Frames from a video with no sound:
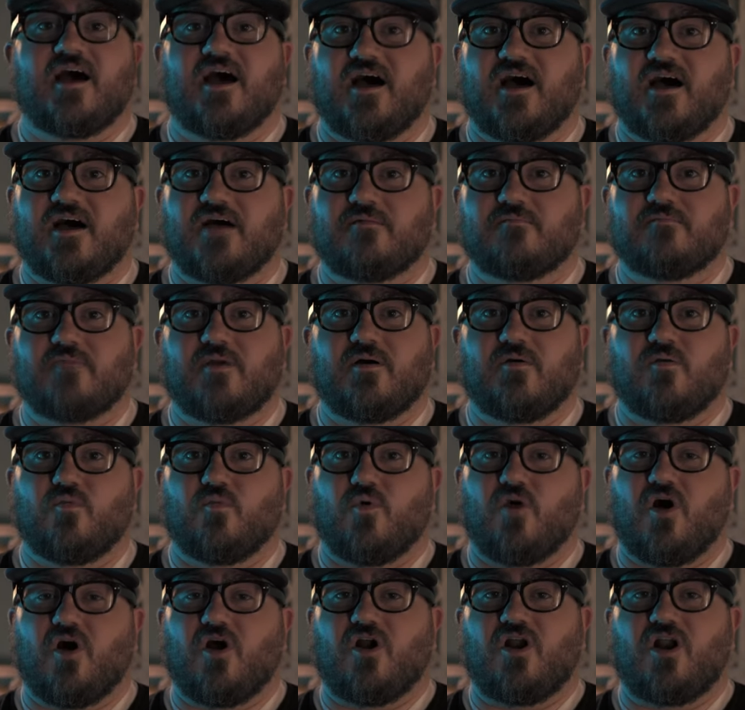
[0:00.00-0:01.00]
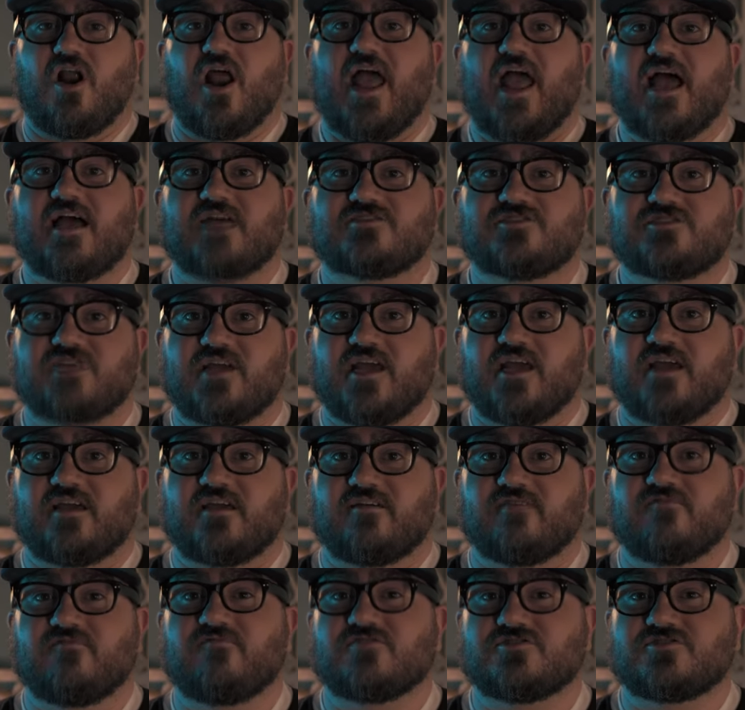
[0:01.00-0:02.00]
Um, our
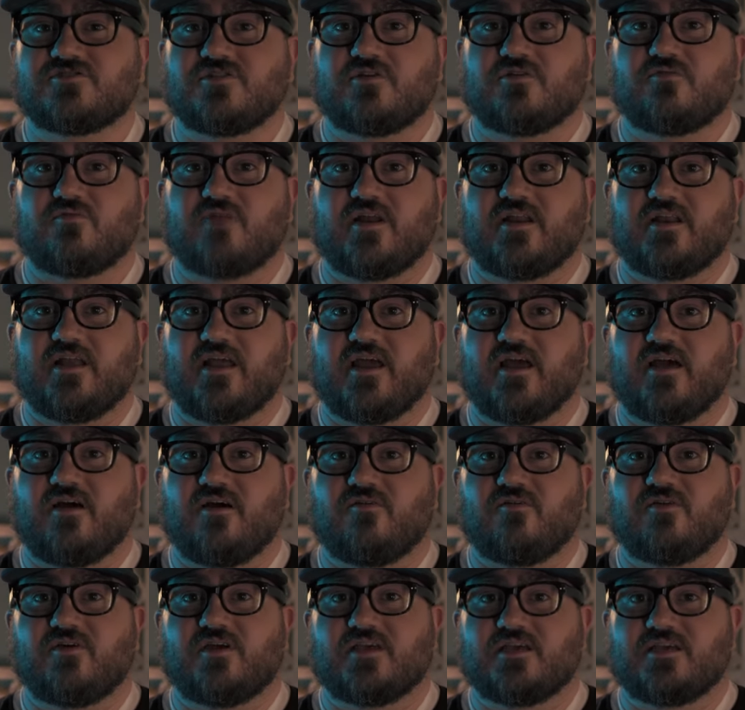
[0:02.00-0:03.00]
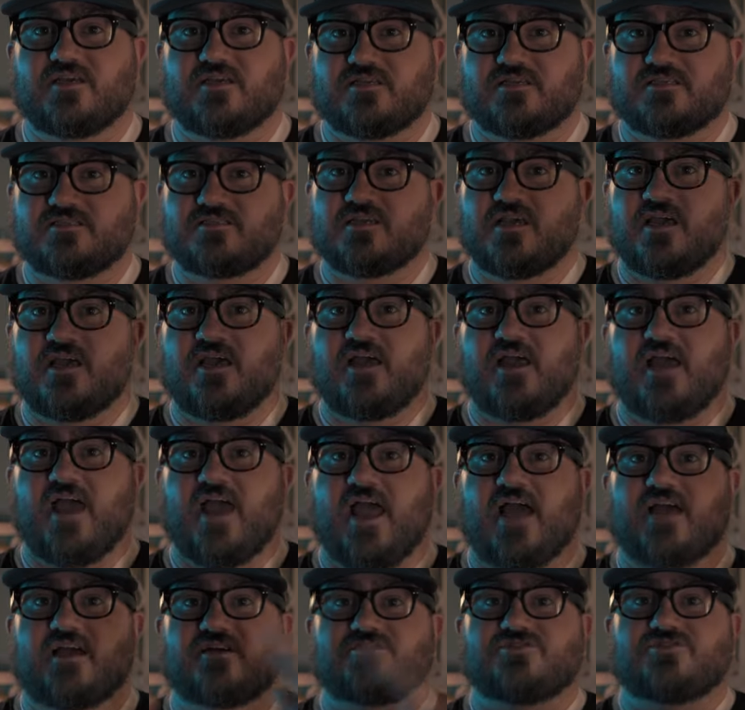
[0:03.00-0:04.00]
hashtag officially right now is
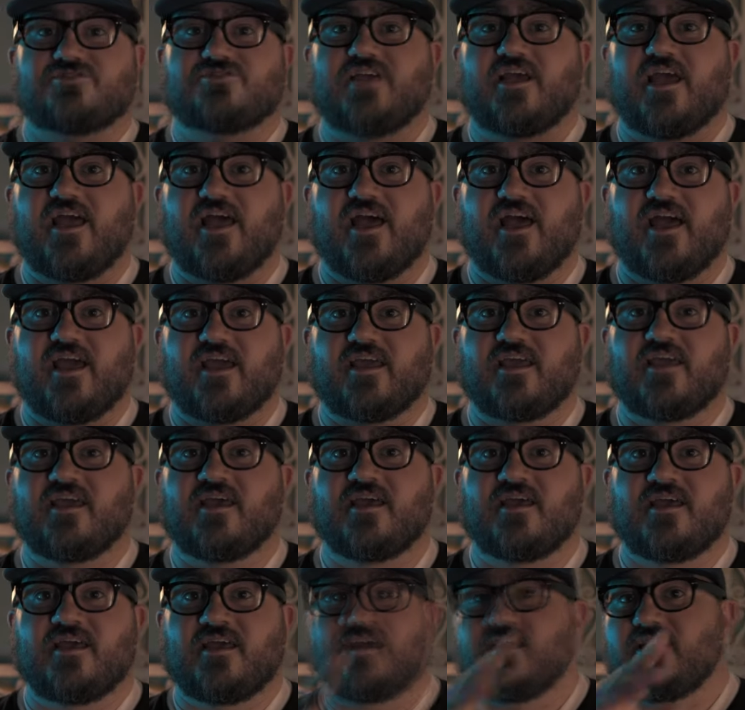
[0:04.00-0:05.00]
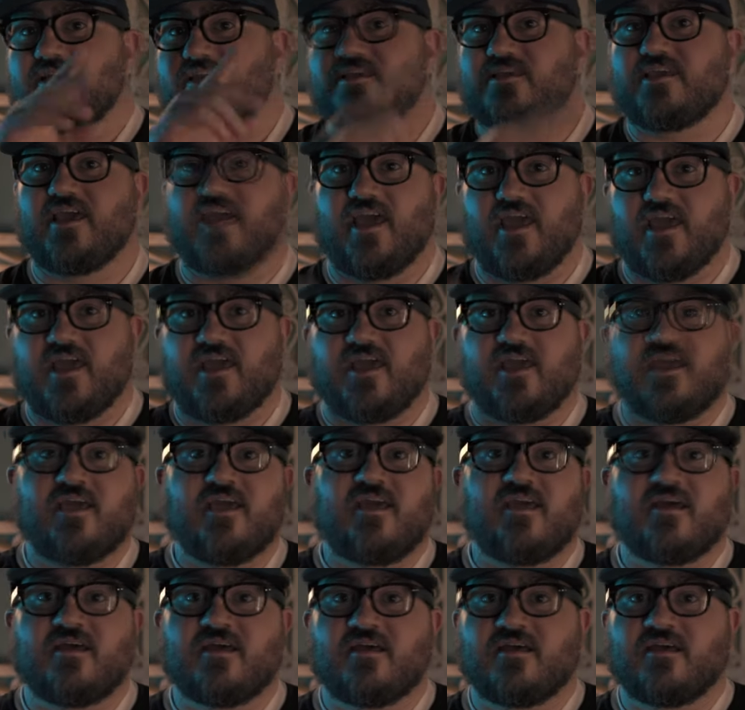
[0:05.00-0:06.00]
hashtag
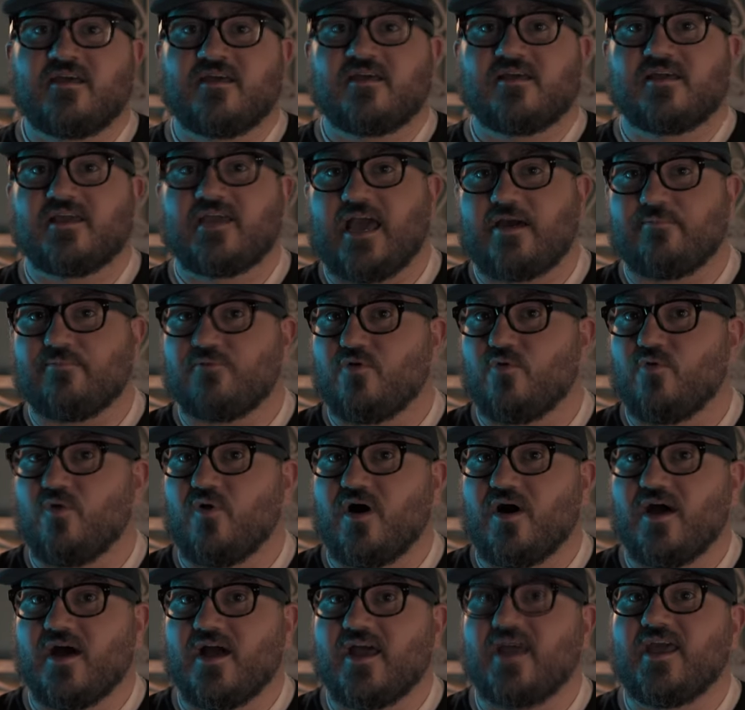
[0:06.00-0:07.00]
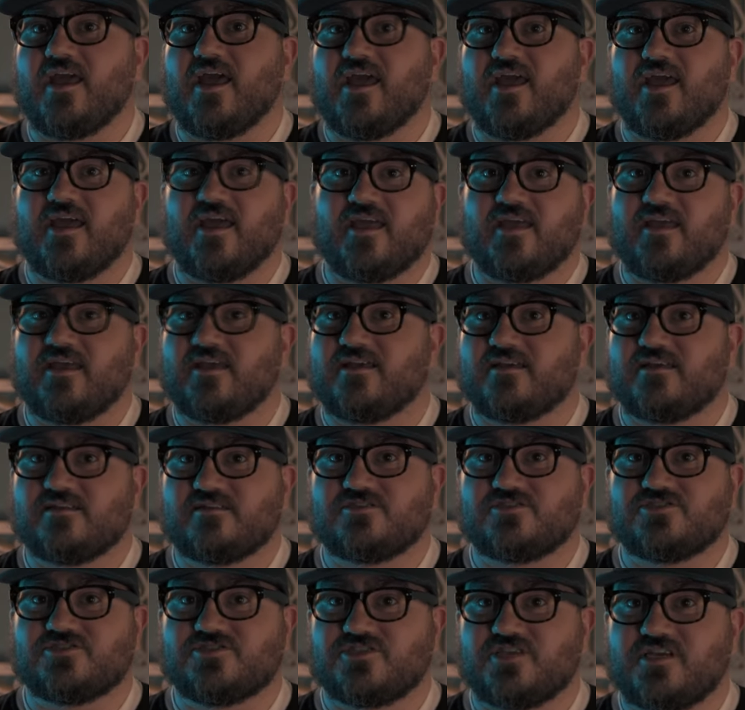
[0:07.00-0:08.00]
yang, capital Y A
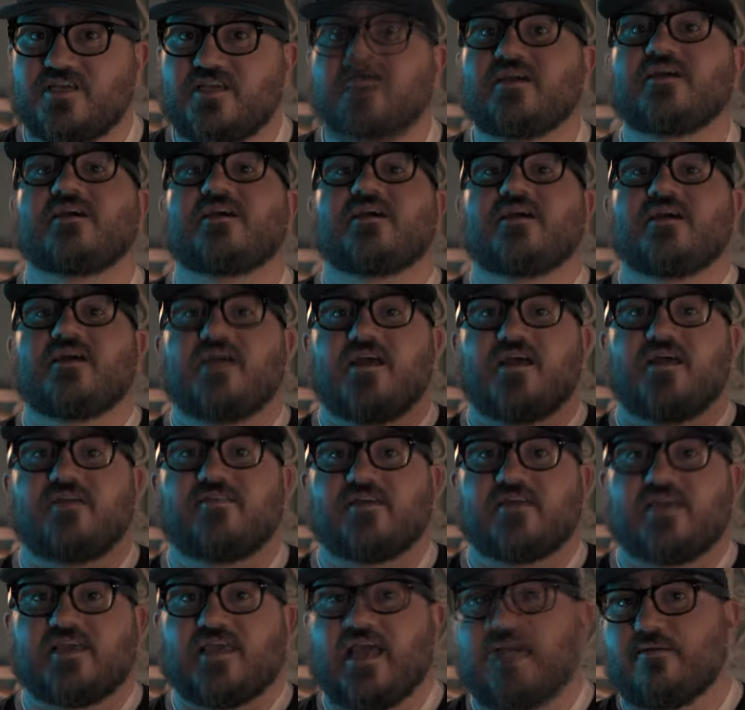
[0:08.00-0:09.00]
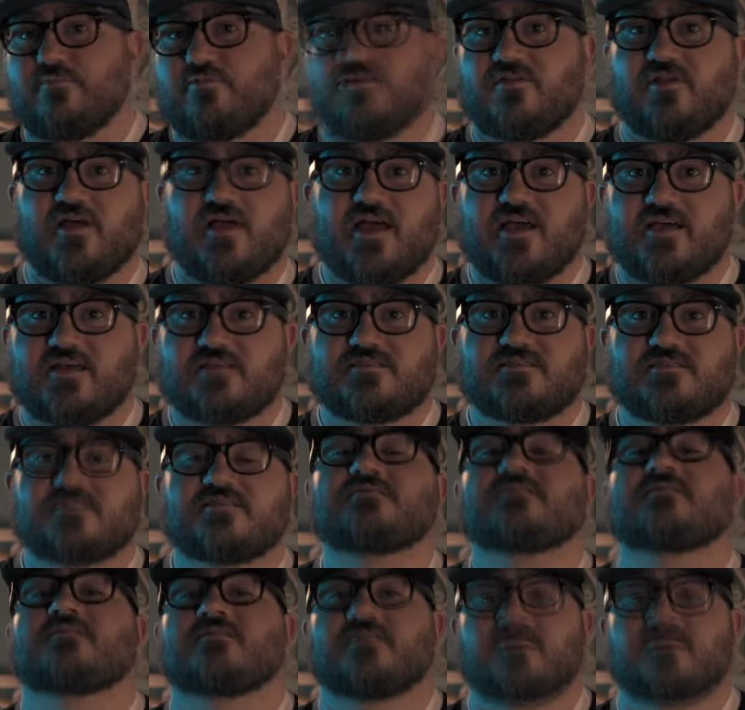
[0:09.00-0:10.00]
N G, and then capital S,